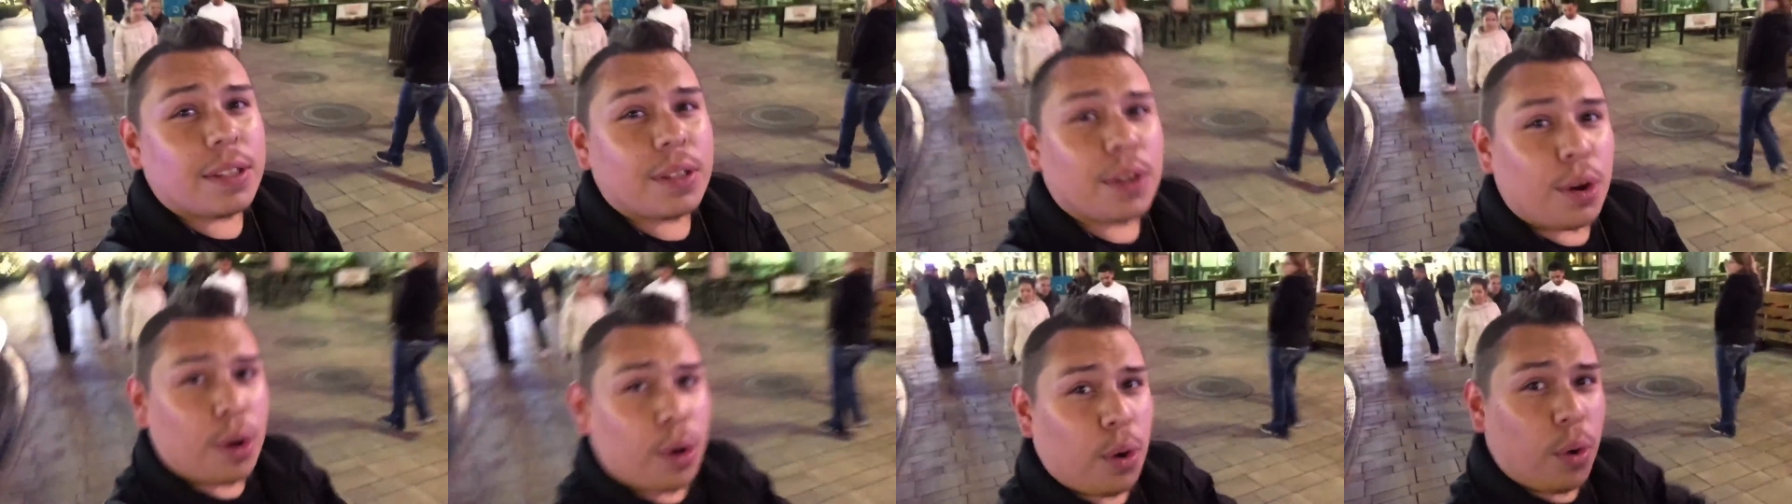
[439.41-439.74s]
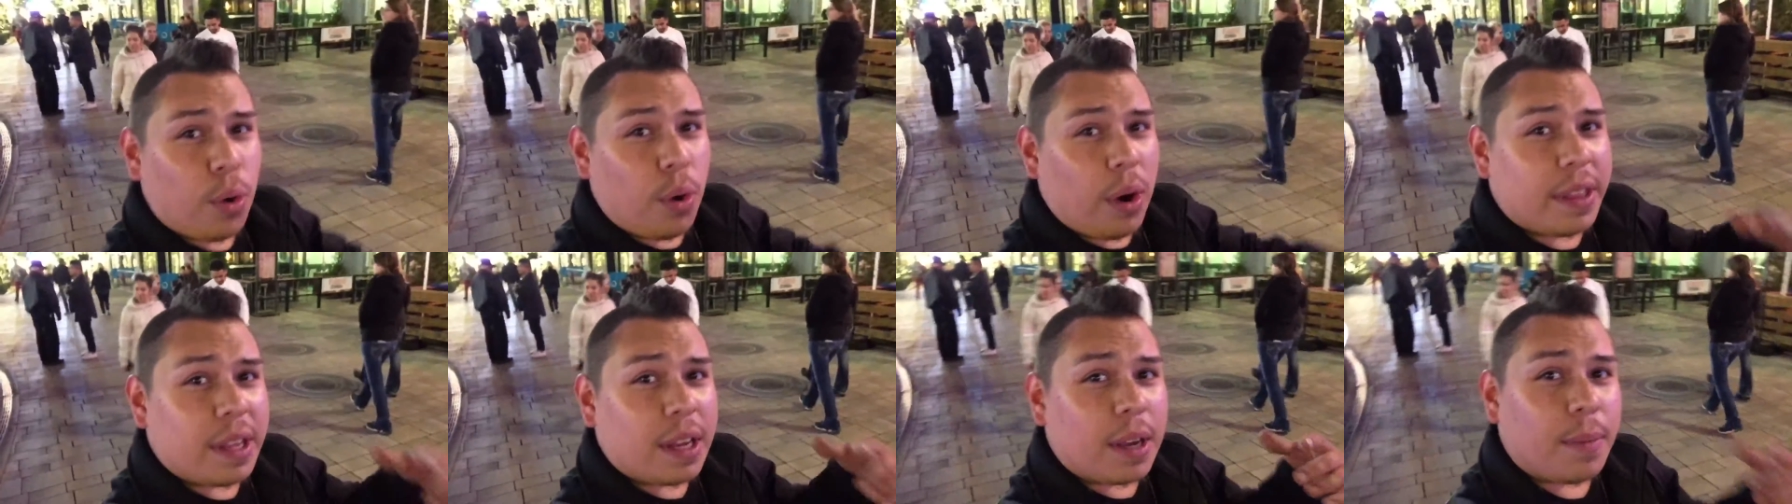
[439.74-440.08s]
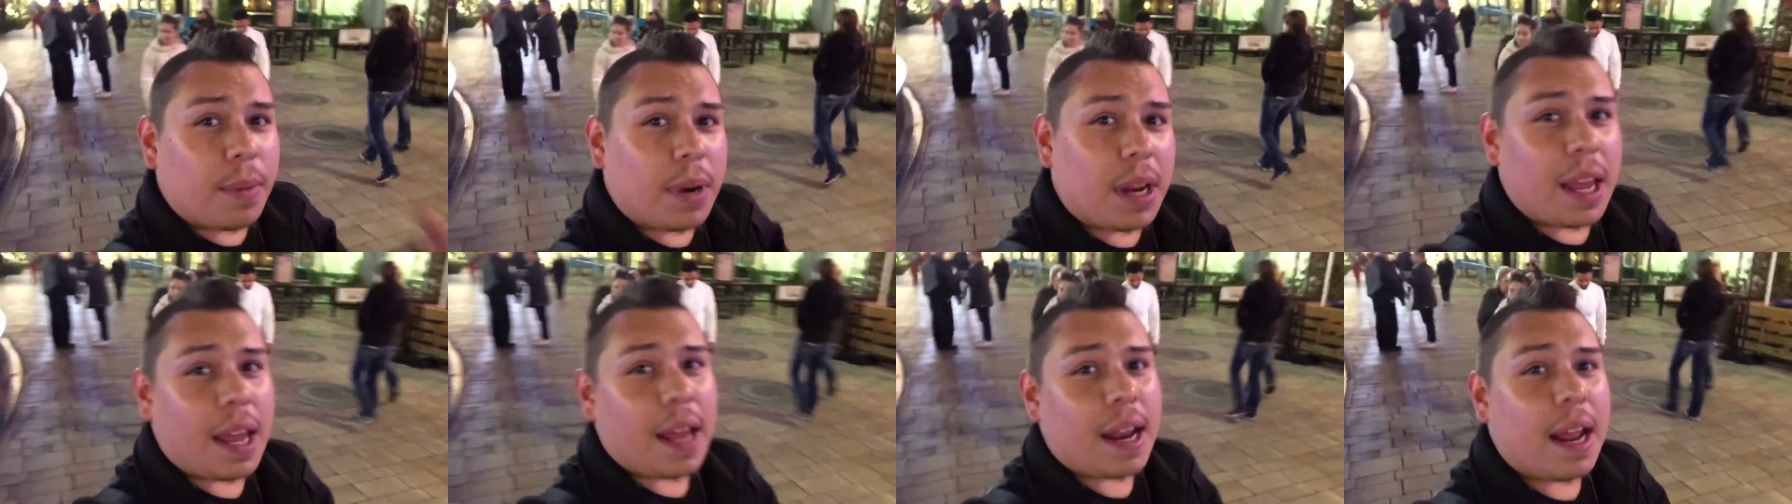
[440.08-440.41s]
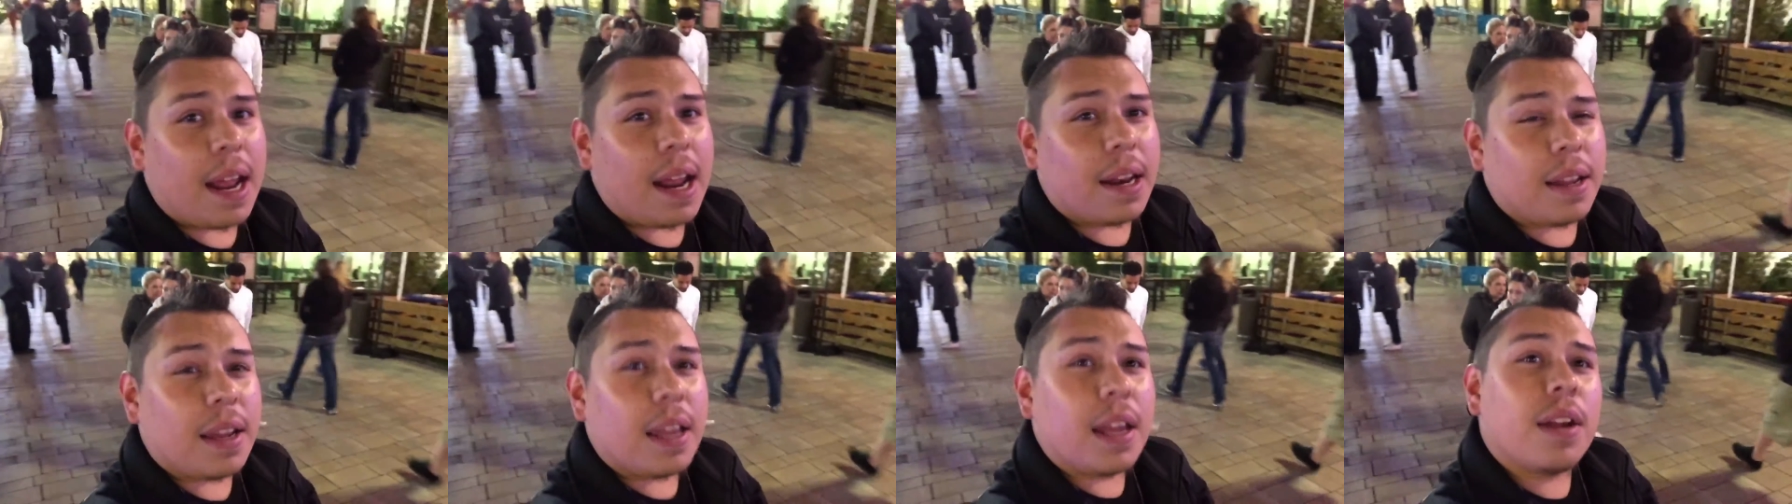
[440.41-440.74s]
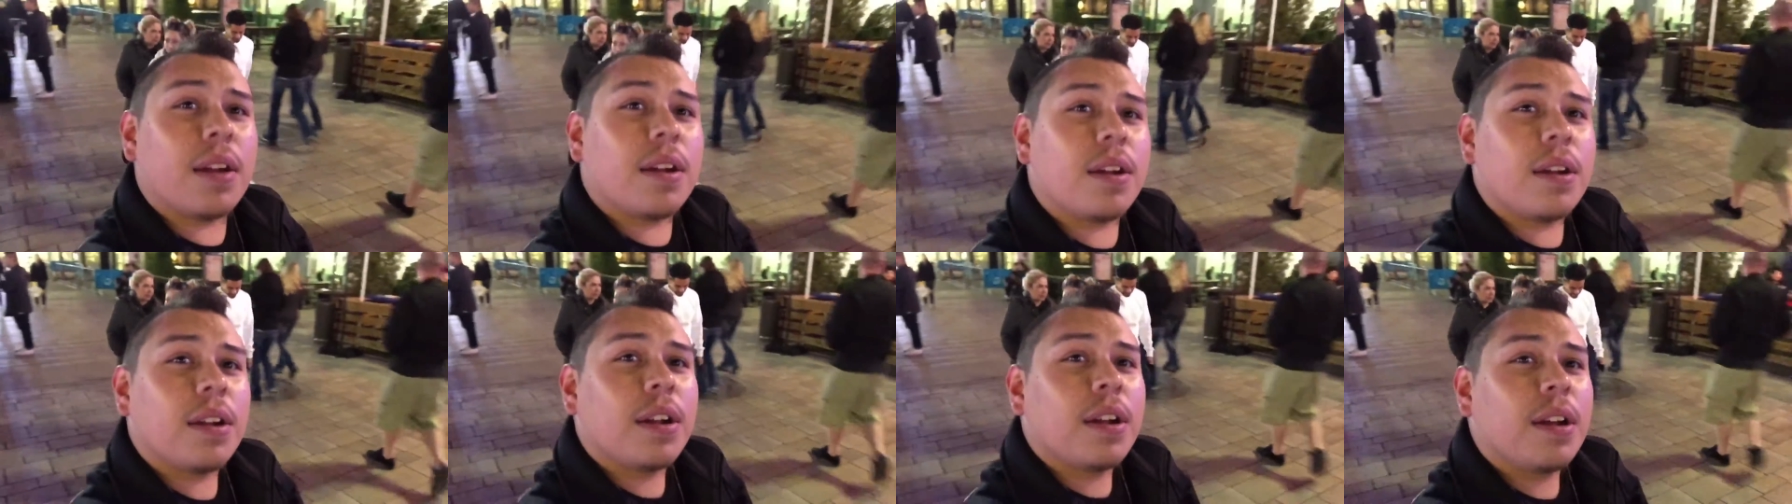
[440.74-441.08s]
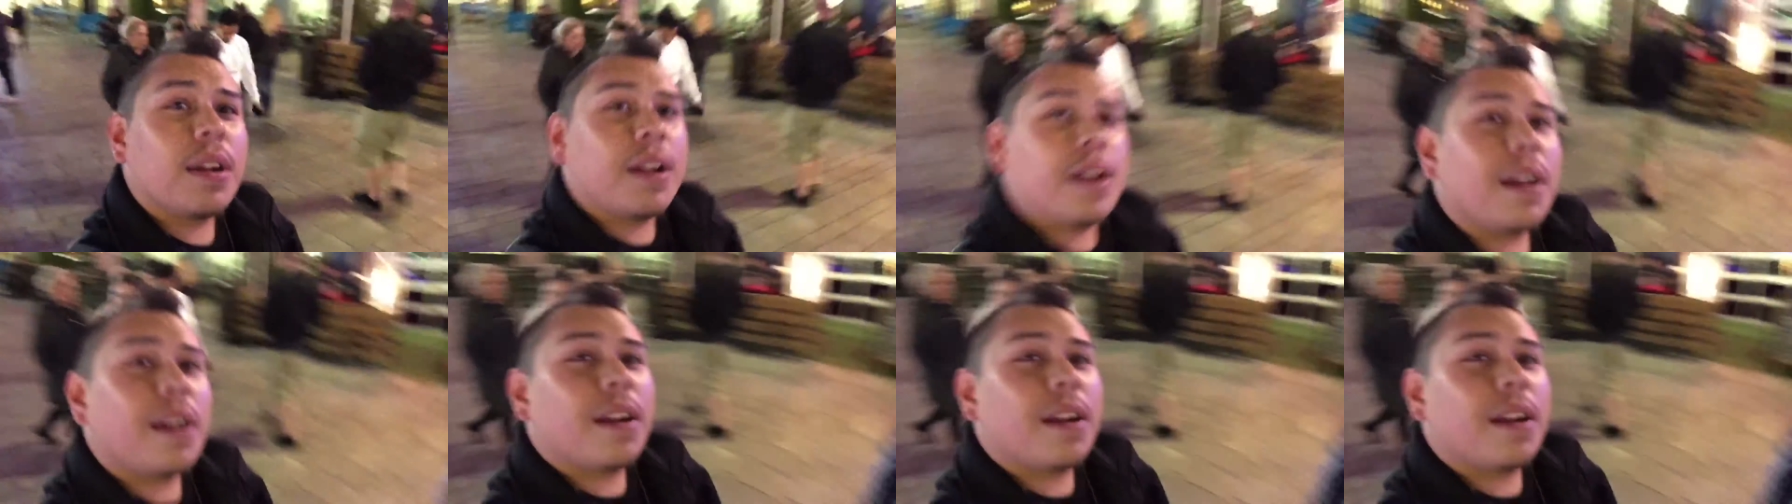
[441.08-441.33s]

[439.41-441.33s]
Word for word: so I think I'm gonna head out of here.